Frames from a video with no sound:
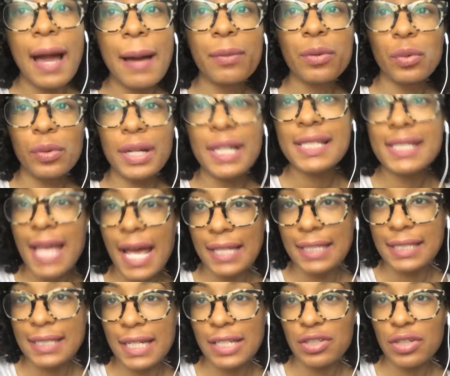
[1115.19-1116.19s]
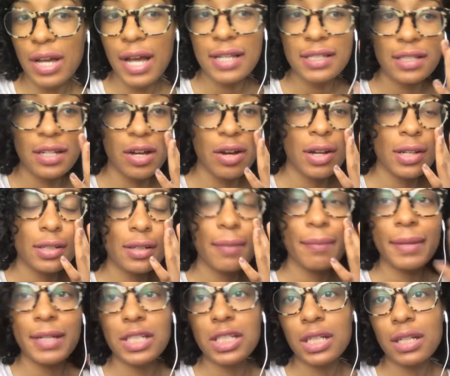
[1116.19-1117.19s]
I'm going to Texas. As you guys know, I
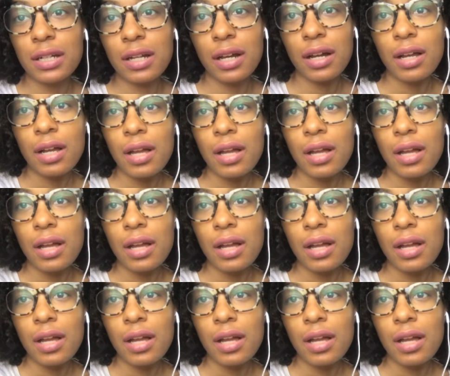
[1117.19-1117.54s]
mentioned